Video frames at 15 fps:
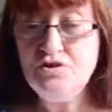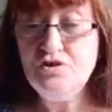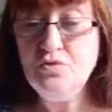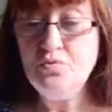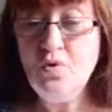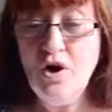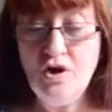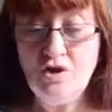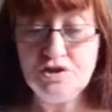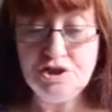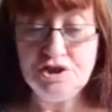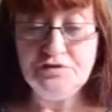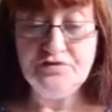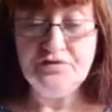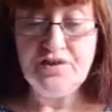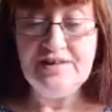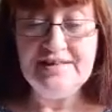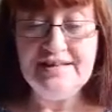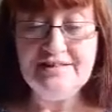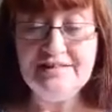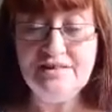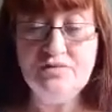You watch for a
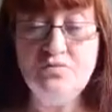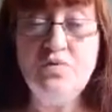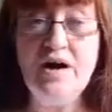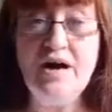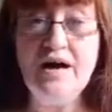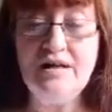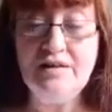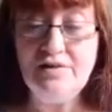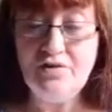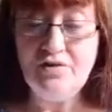little while